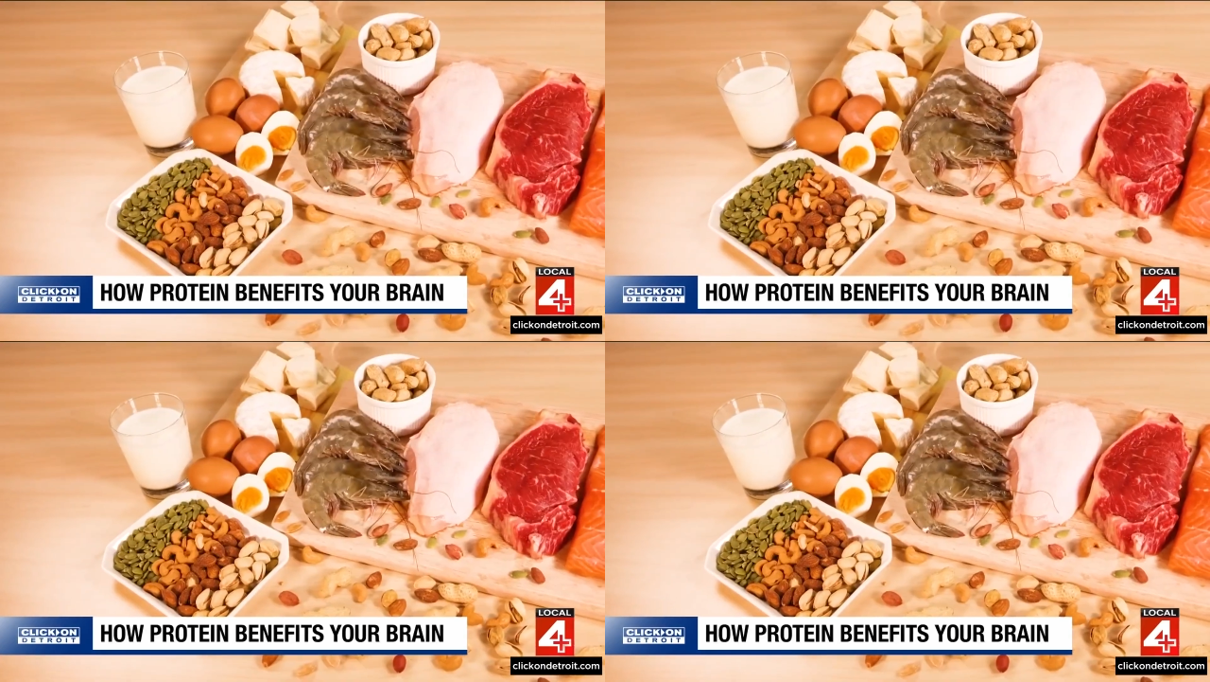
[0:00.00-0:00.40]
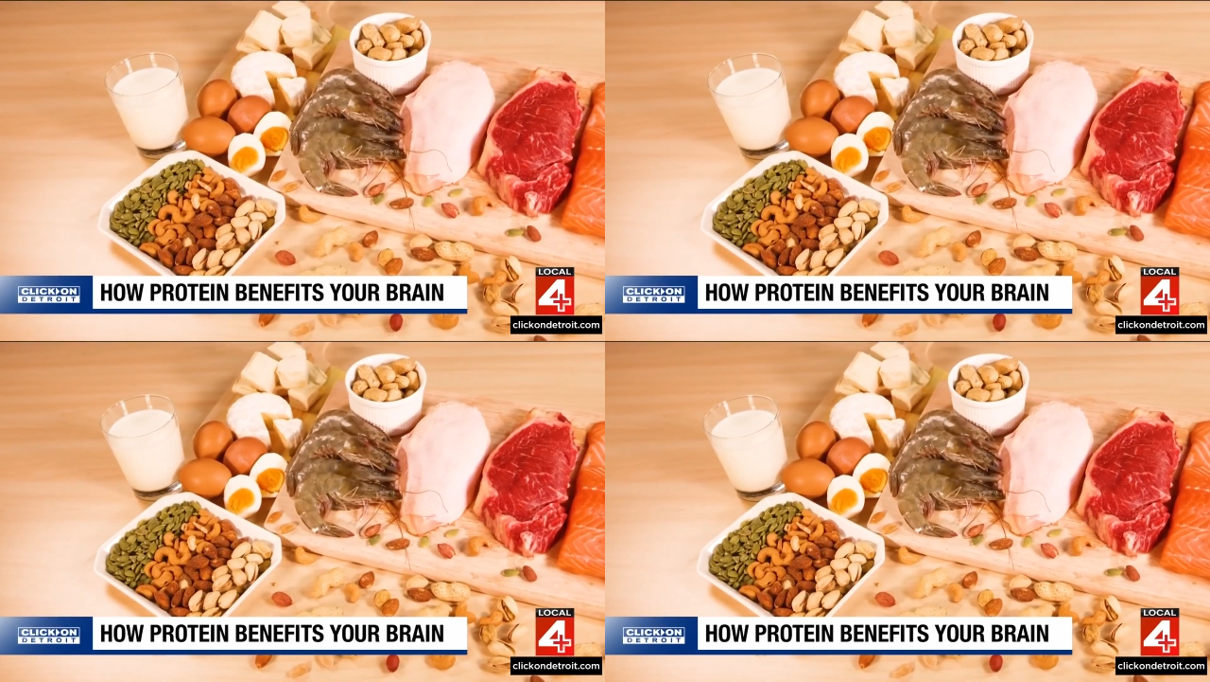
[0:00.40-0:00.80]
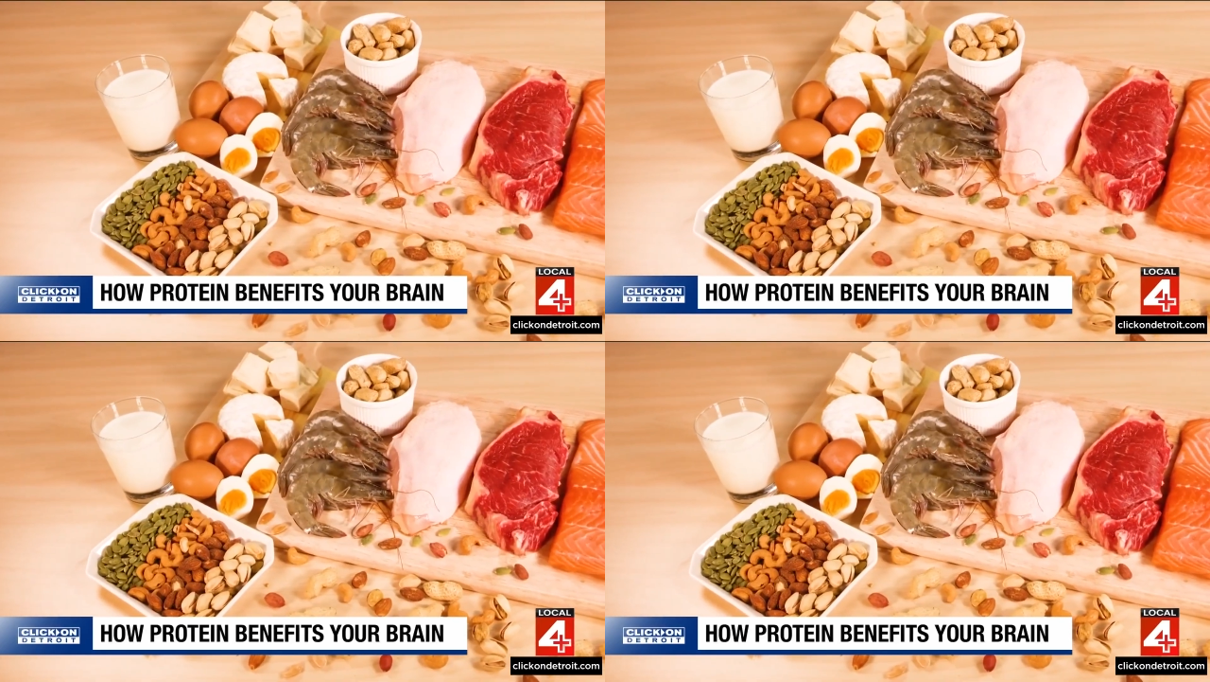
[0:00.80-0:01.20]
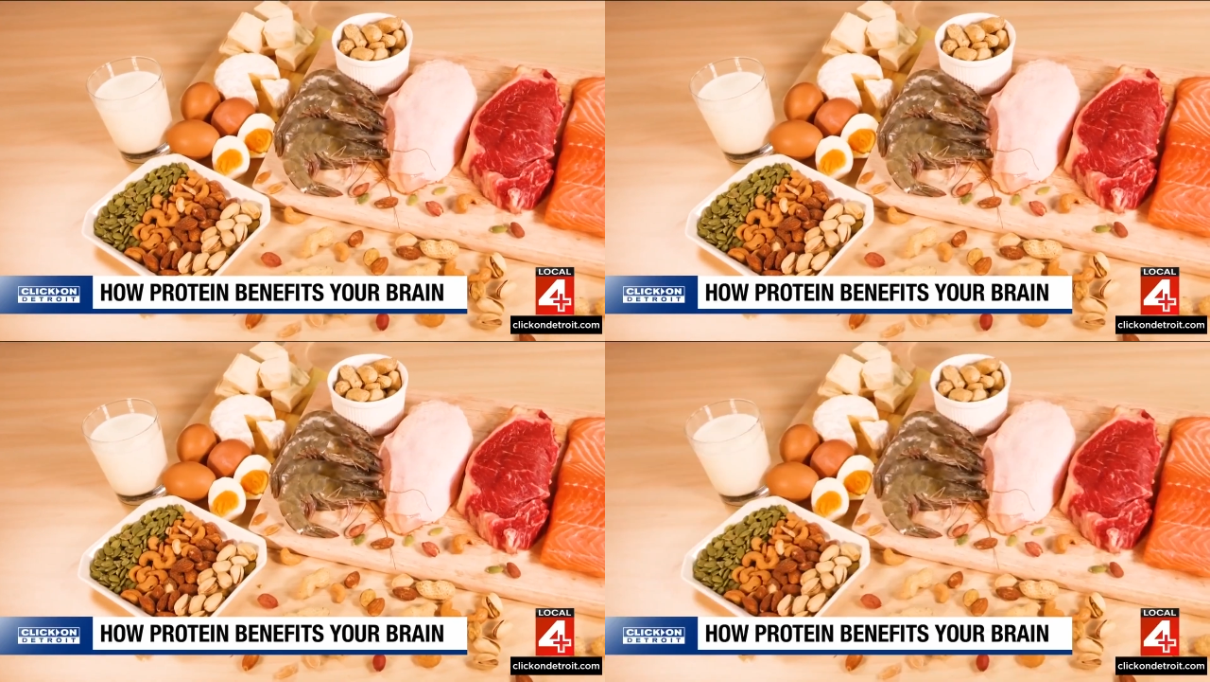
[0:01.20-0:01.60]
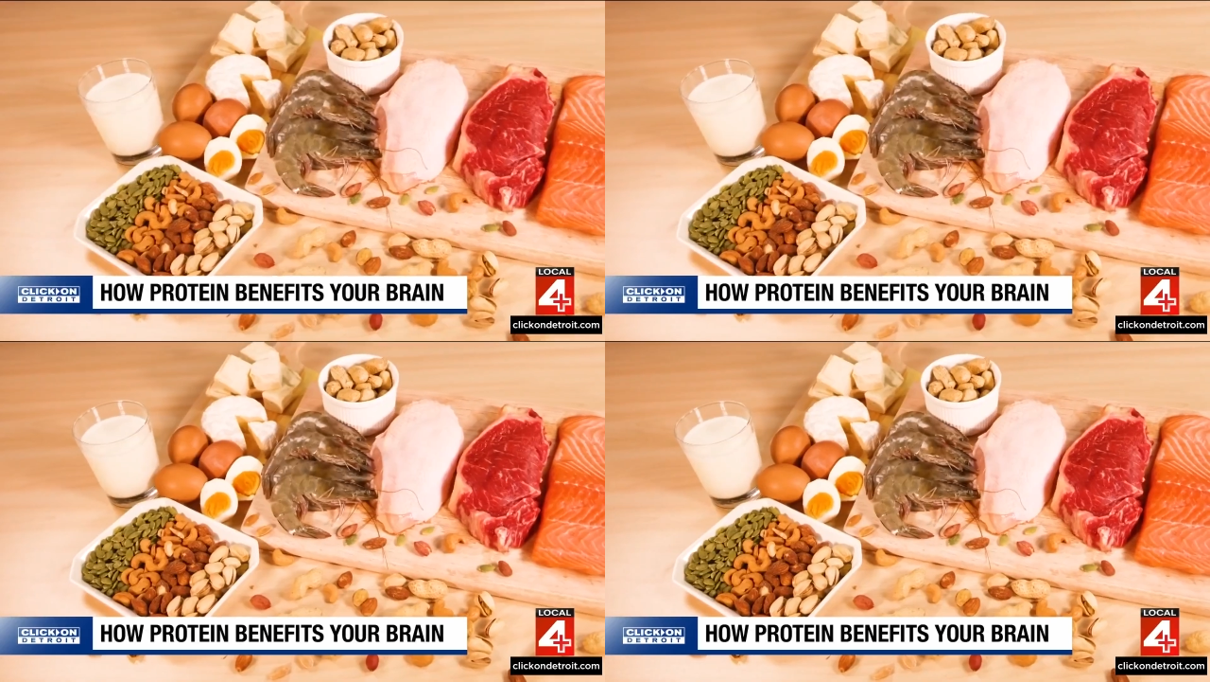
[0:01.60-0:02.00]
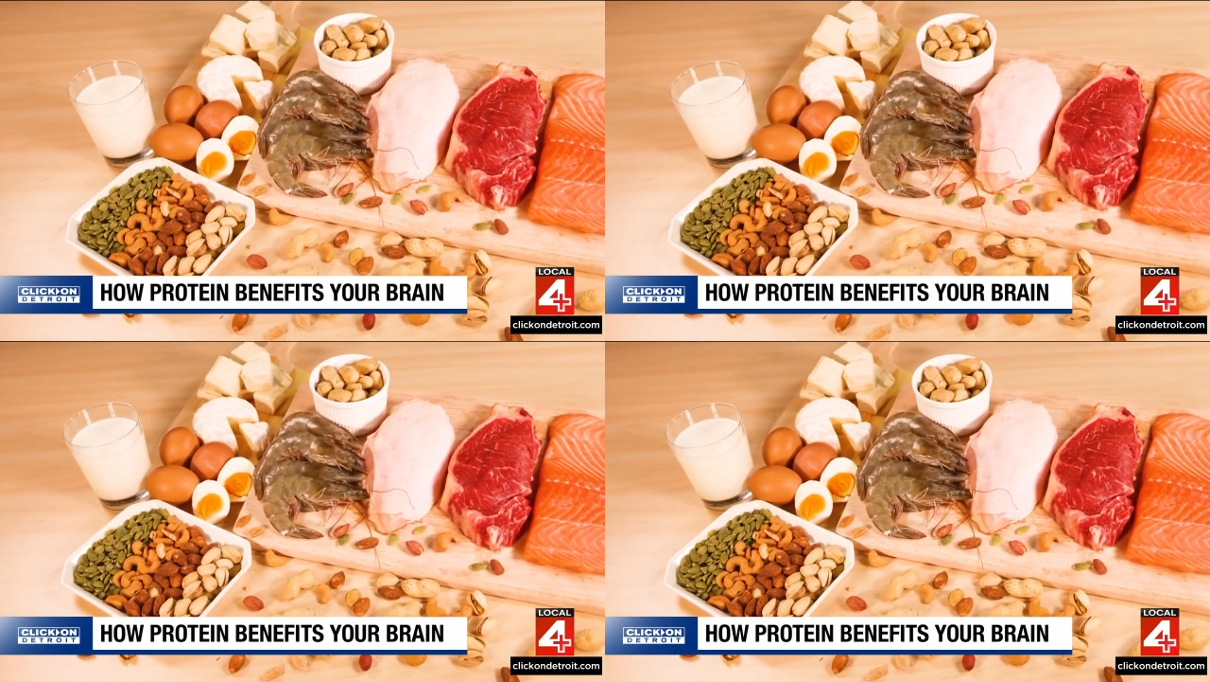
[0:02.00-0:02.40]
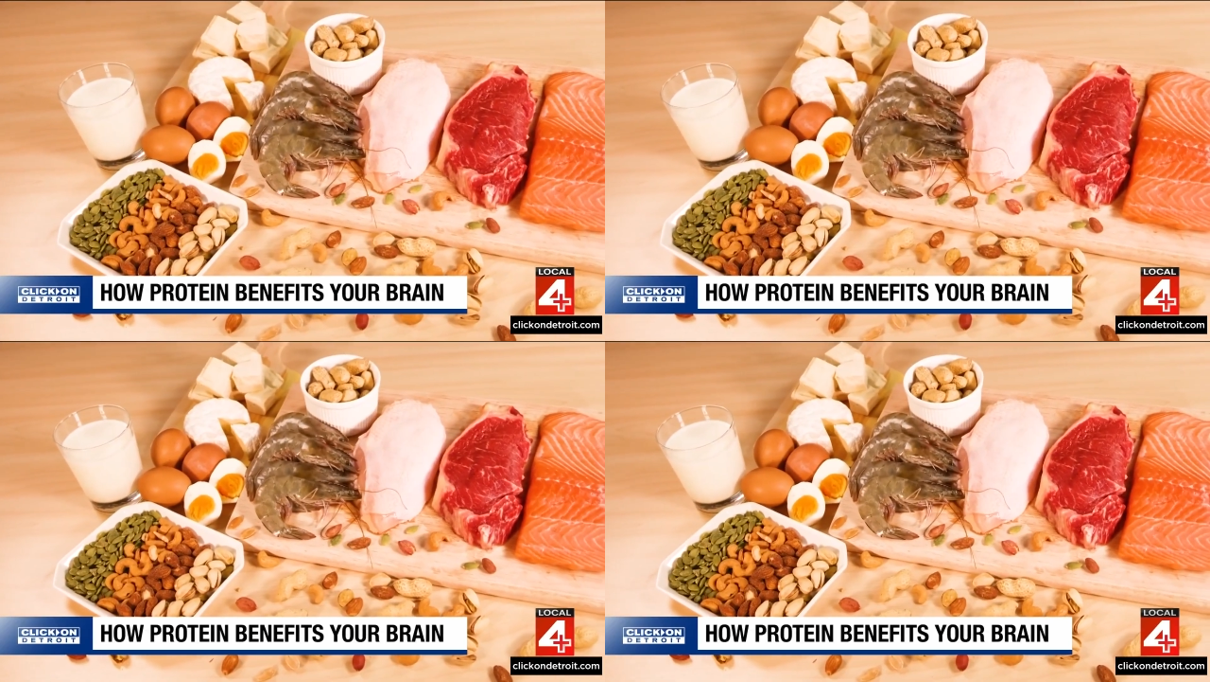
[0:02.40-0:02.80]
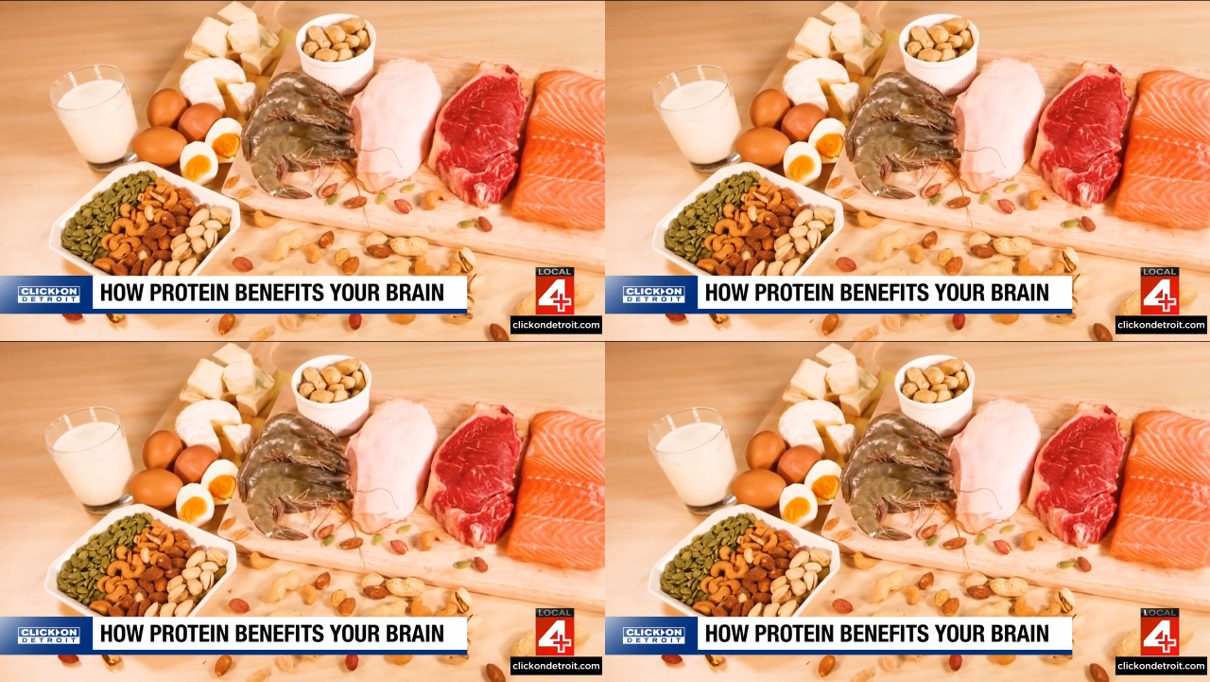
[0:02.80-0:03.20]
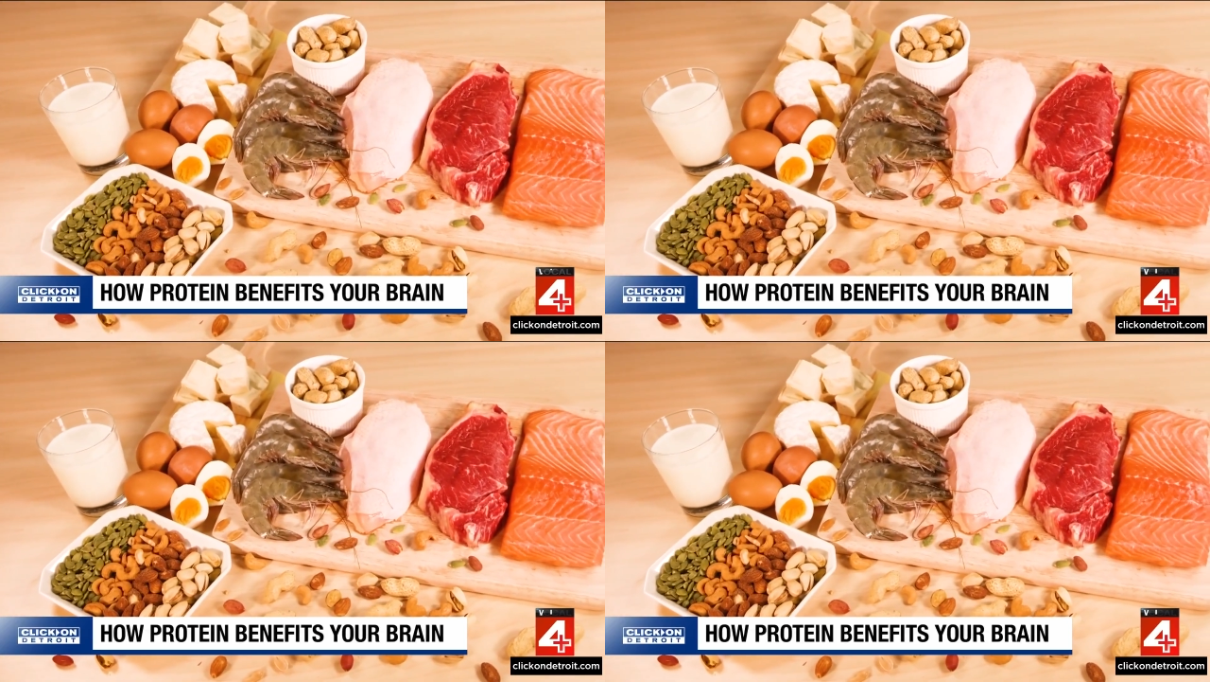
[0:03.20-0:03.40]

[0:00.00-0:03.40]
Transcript: Nobody's mouth can be seen.